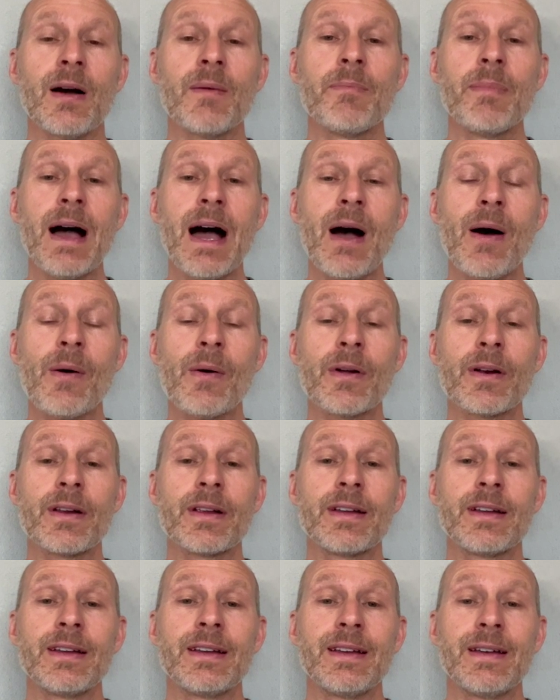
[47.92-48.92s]

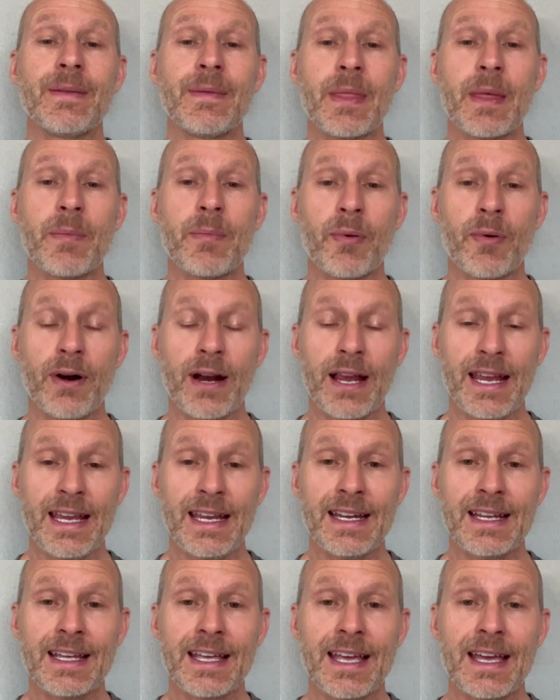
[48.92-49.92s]
about the
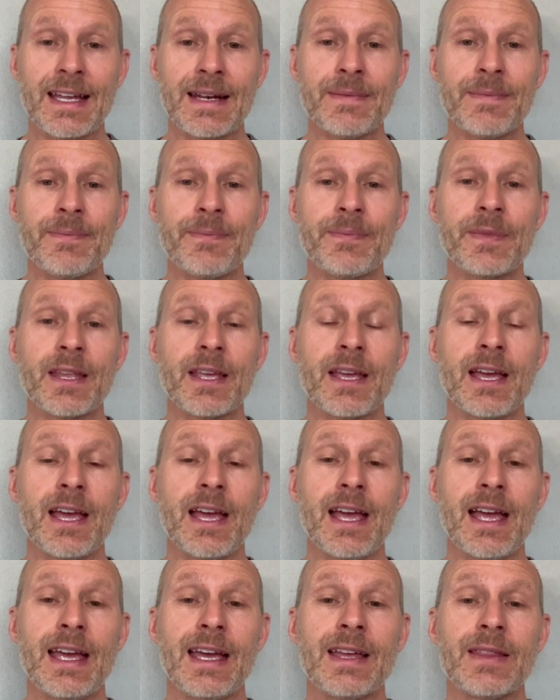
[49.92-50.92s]
brain again
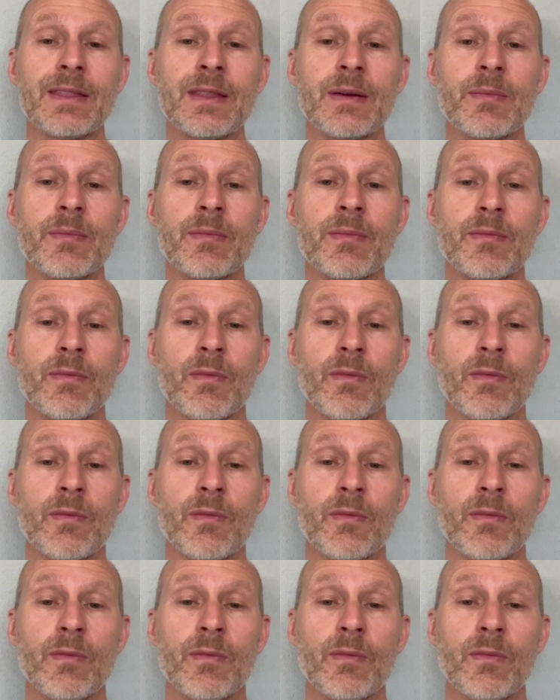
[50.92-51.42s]
and the,